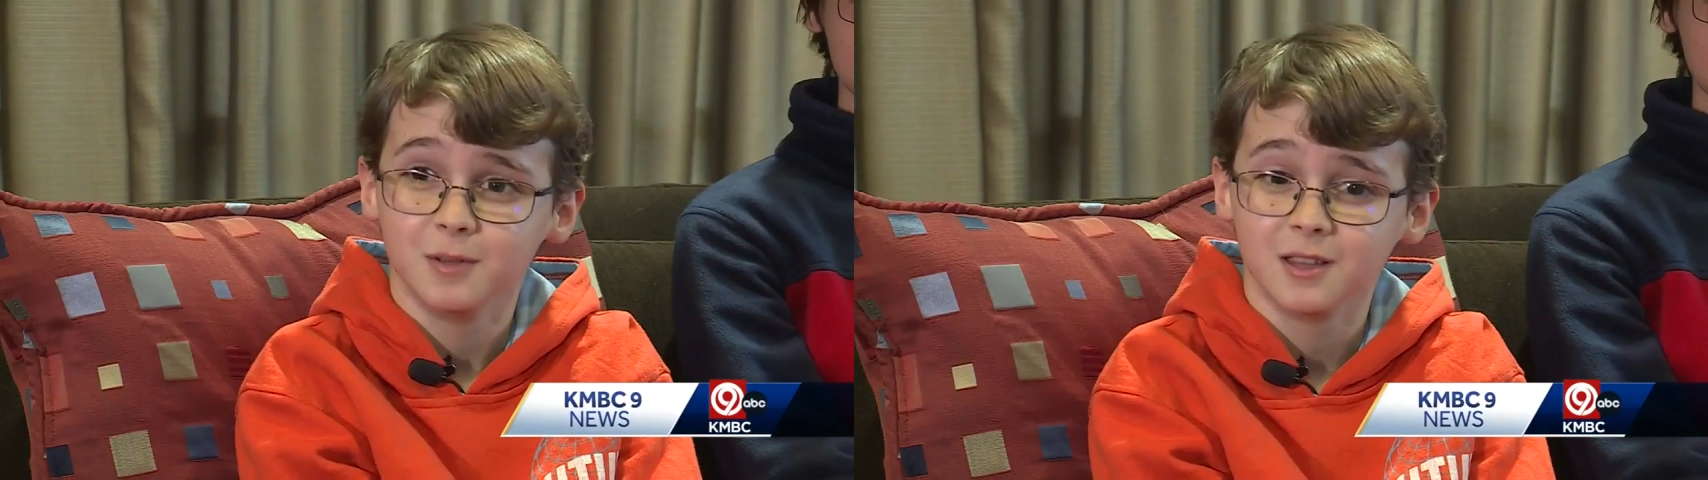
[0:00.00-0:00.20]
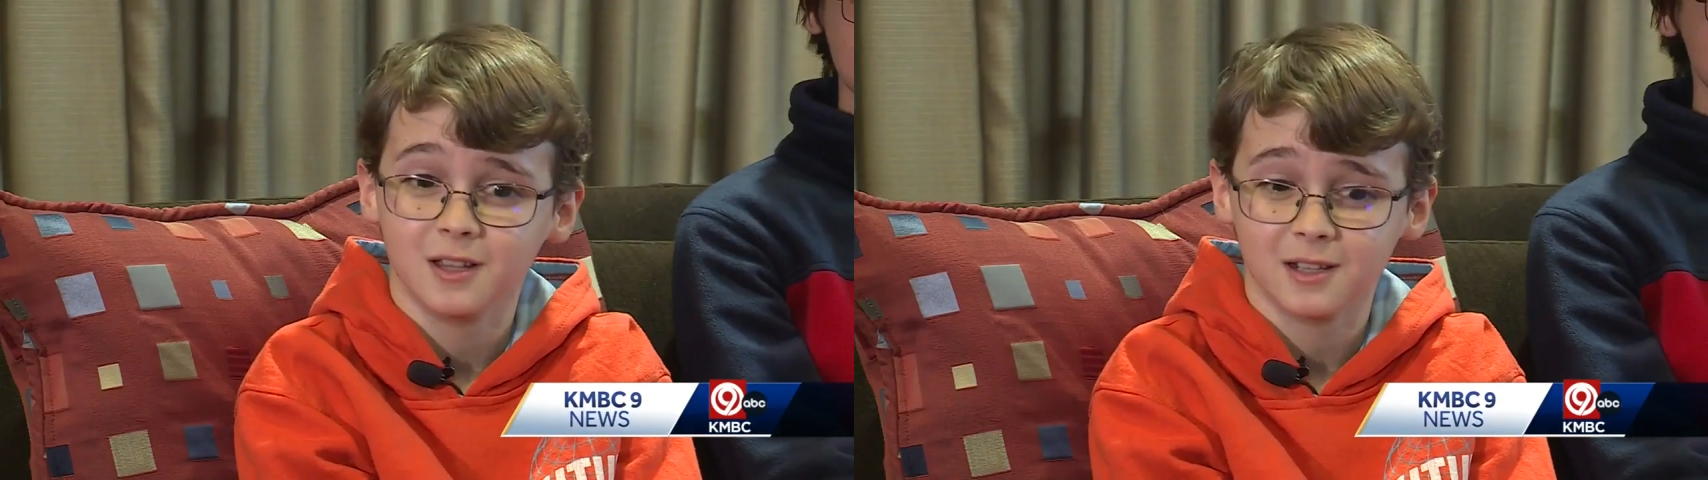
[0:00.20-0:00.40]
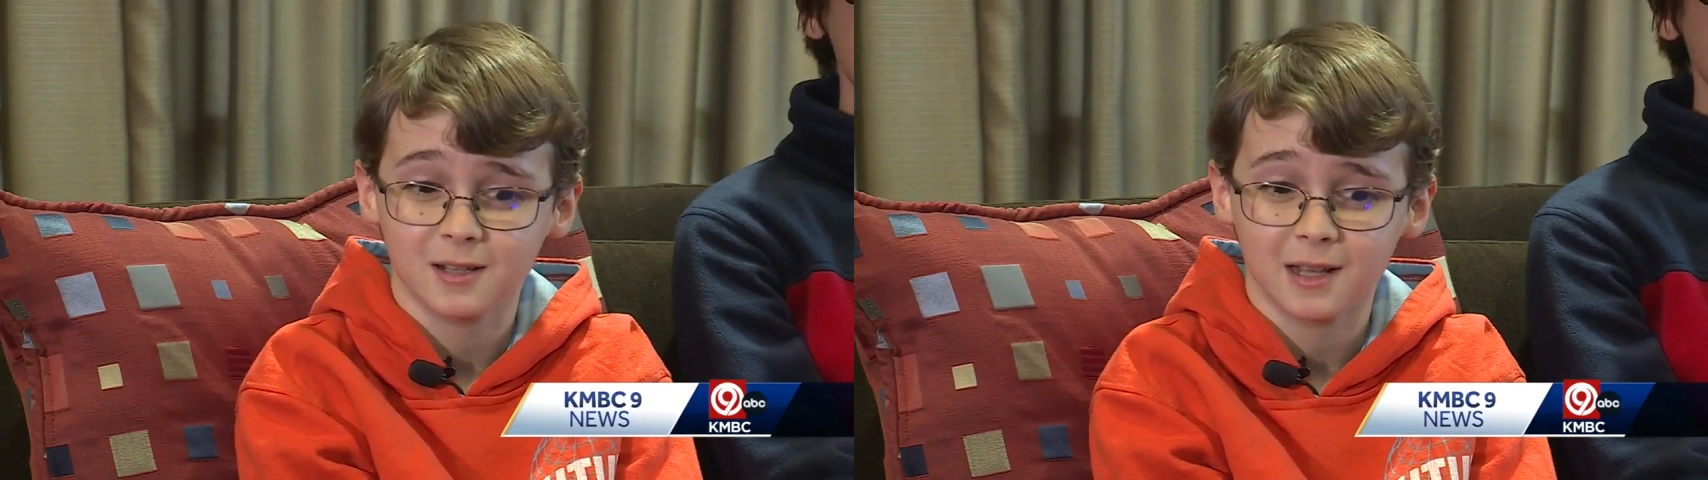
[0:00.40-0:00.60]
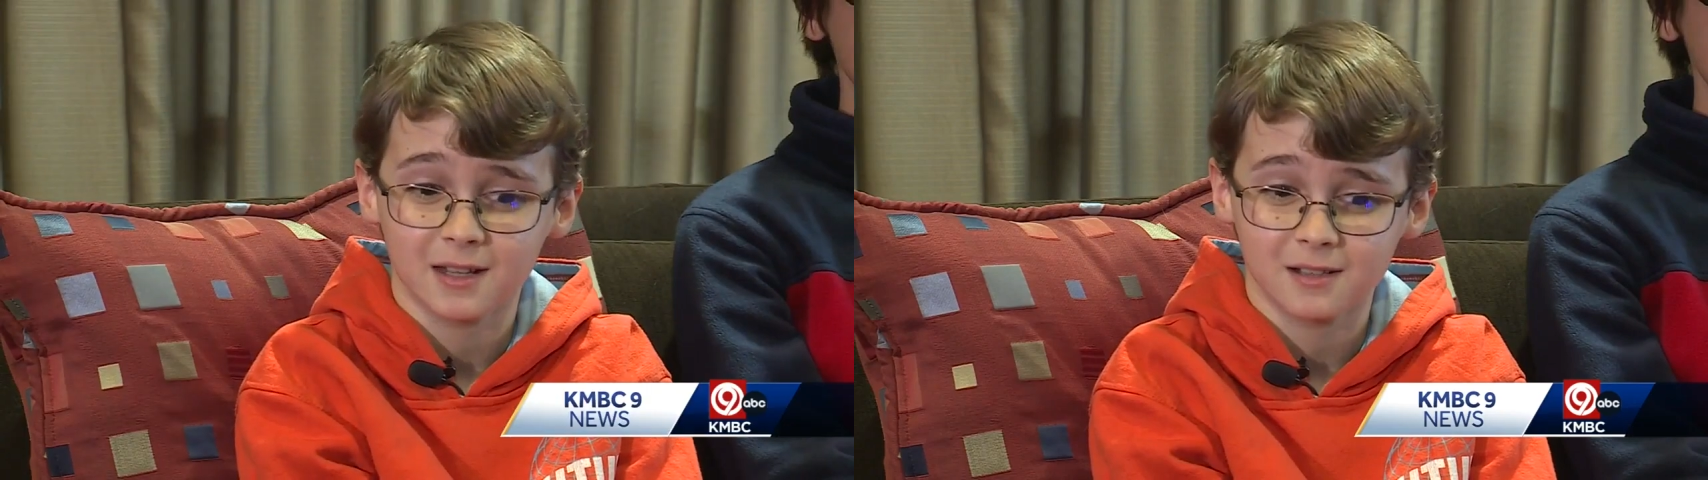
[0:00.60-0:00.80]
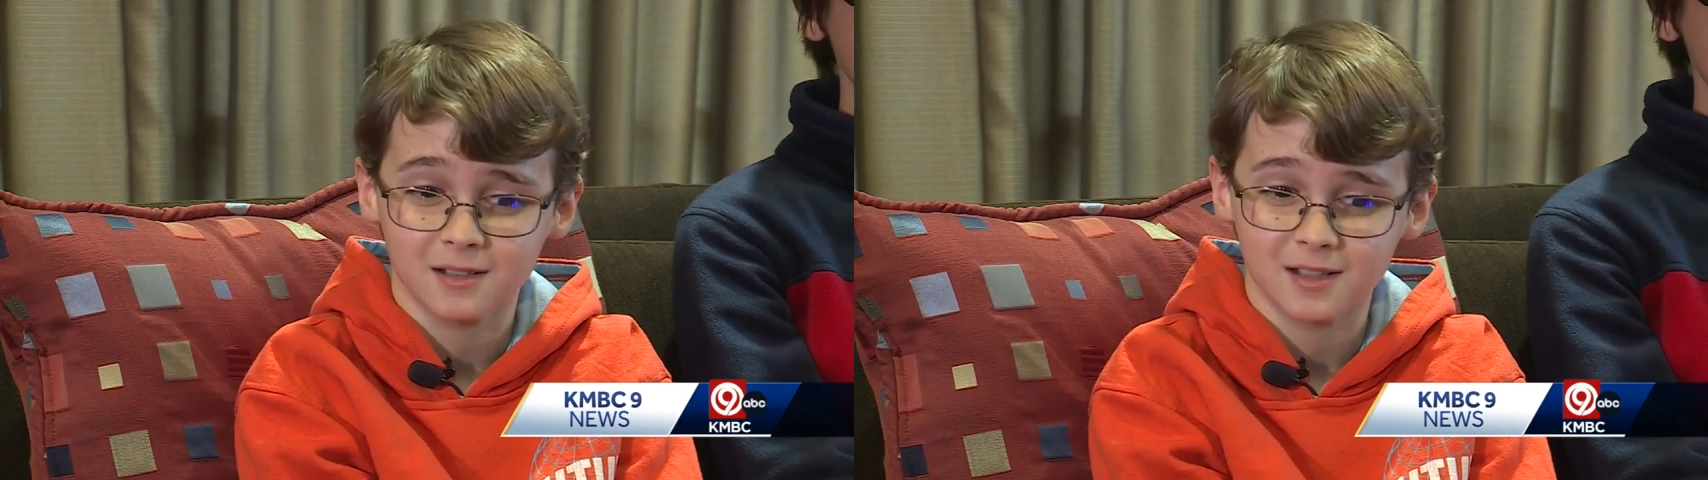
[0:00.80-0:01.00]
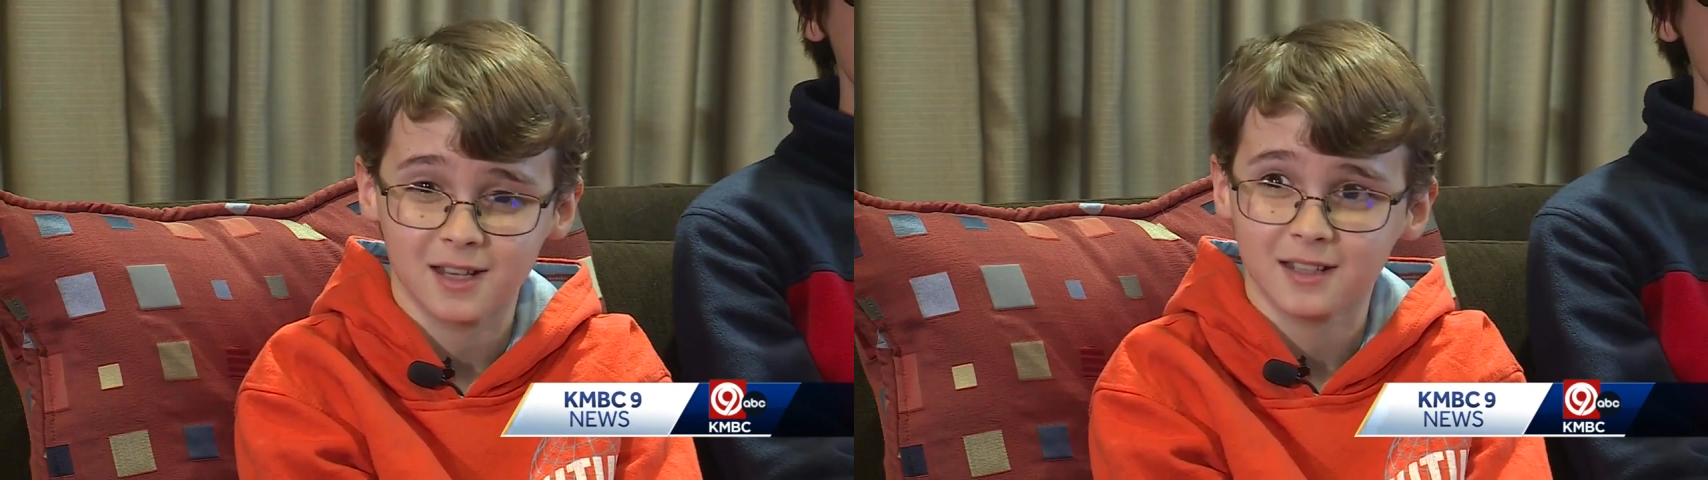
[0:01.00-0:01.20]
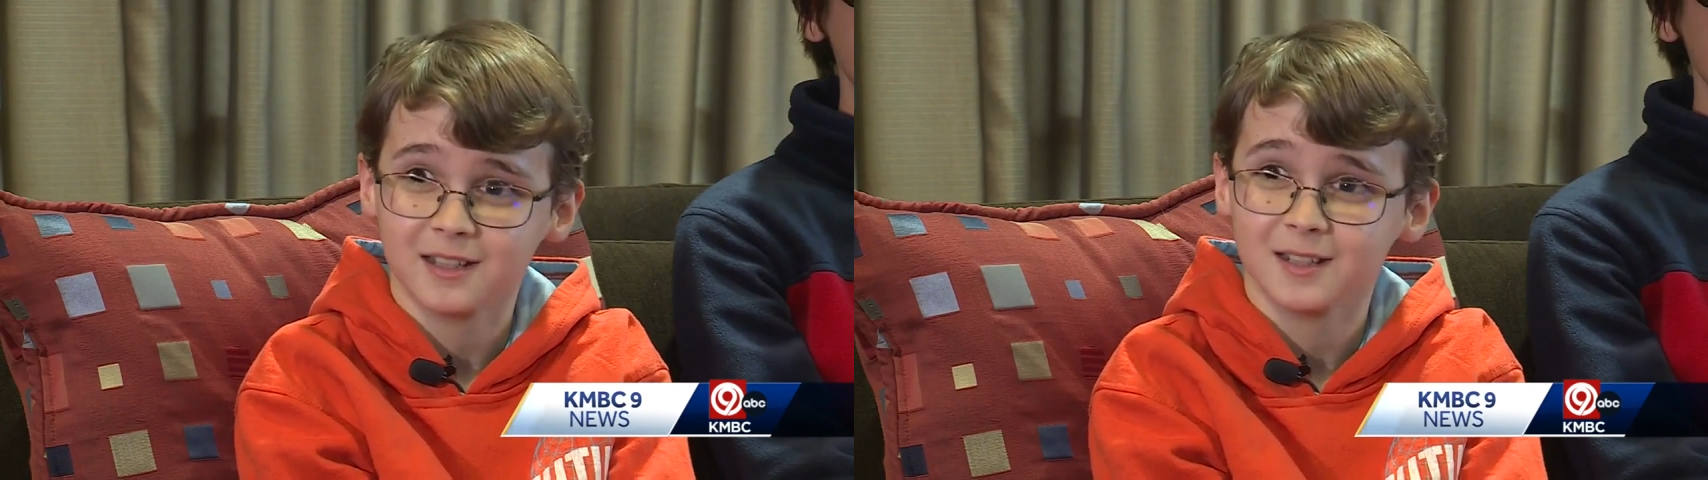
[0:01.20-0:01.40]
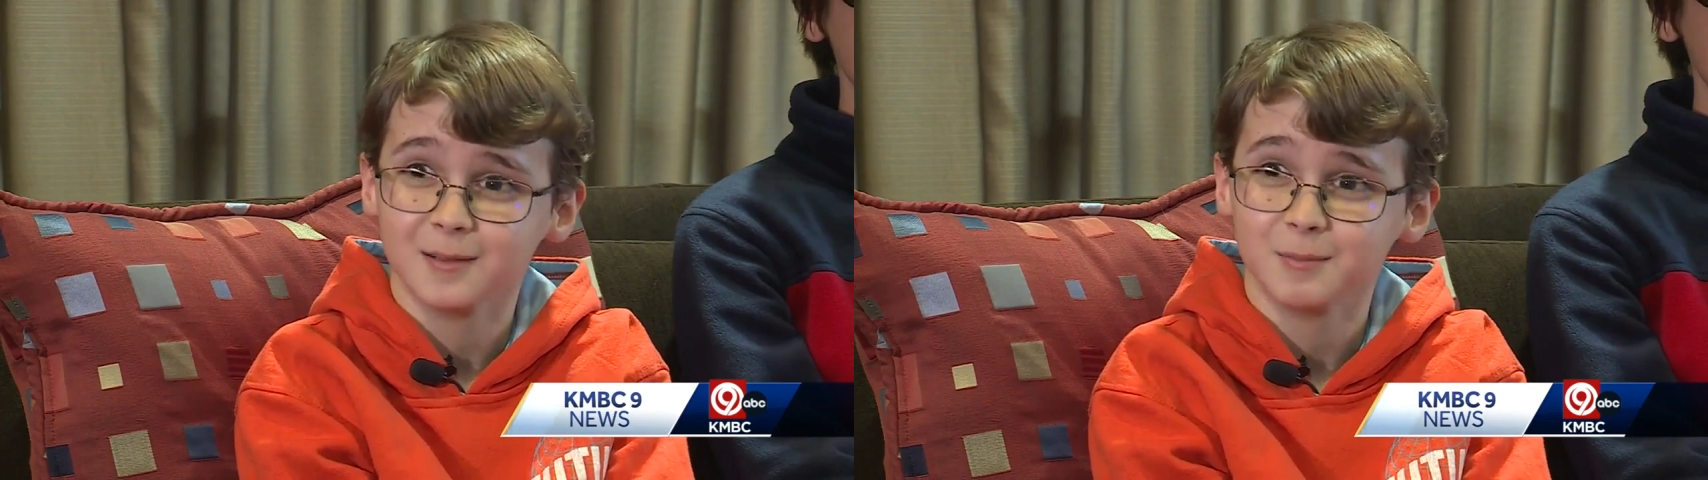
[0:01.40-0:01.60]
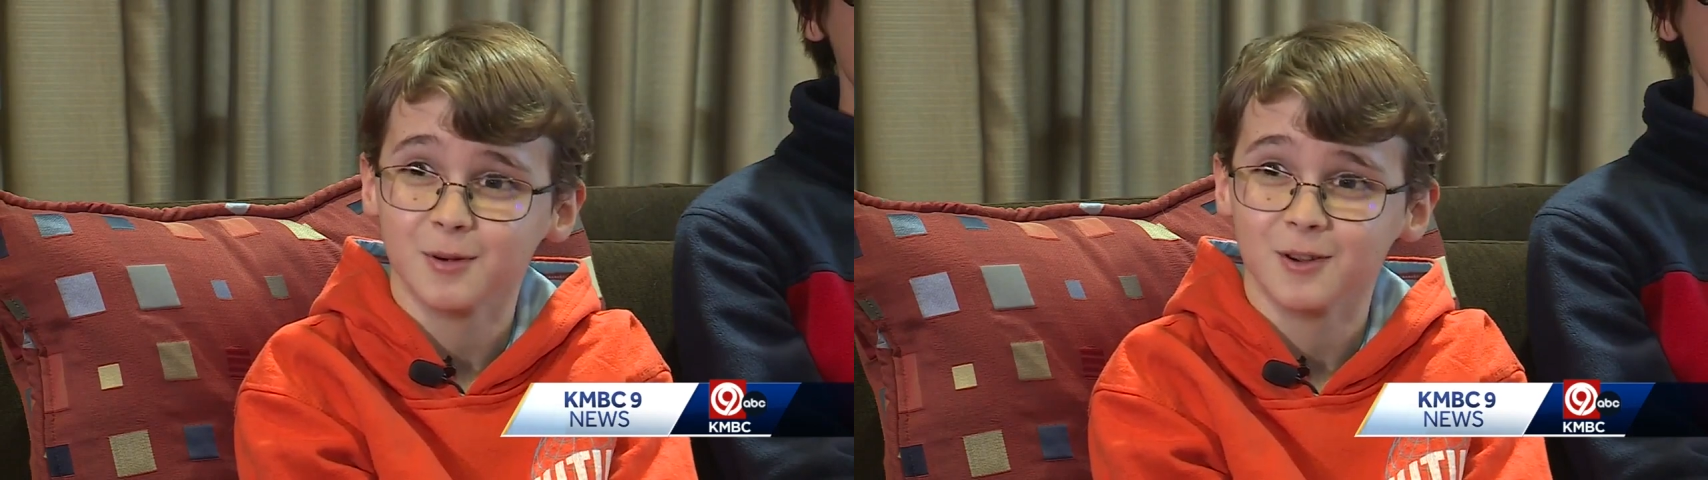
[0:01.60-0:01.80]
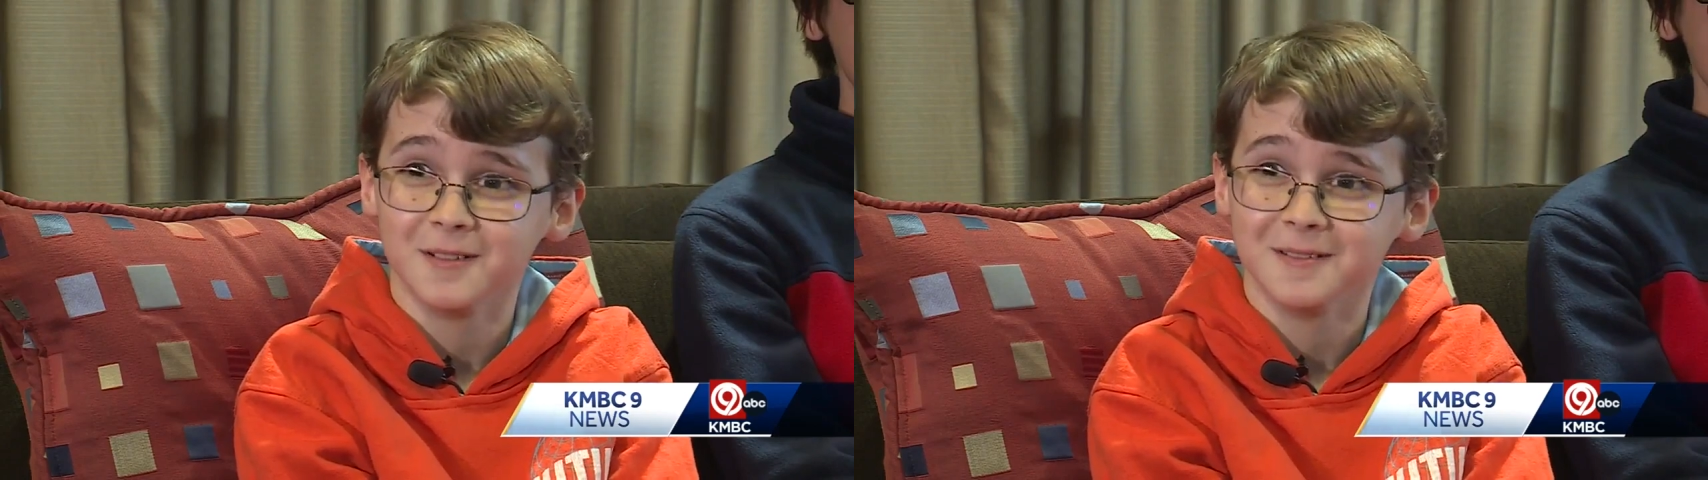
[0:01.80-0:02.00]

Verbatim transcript: but then I had to take it apart.